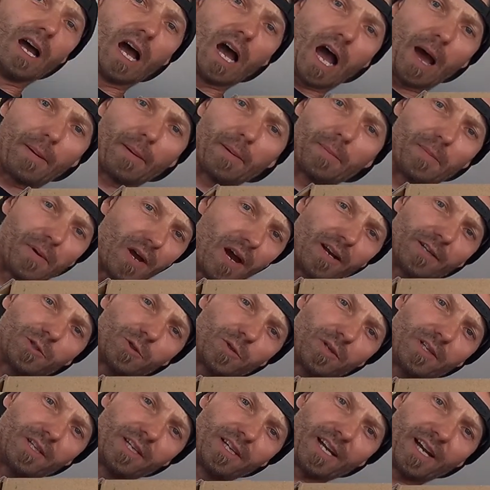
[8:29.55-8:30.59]
I want to be honest
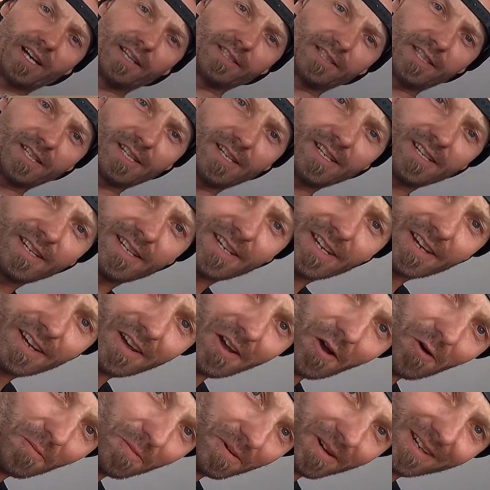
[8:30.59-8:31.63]
with you guys.
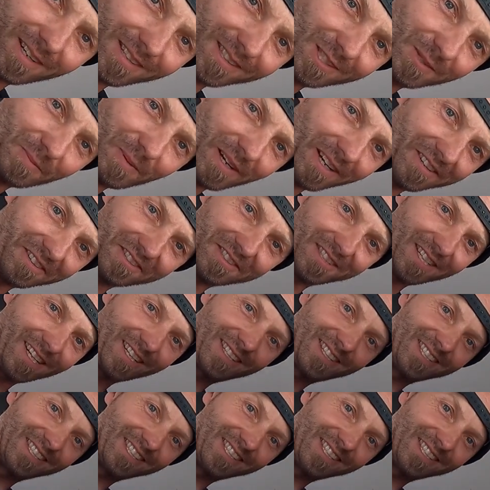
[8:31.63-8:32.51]
Opening speakers like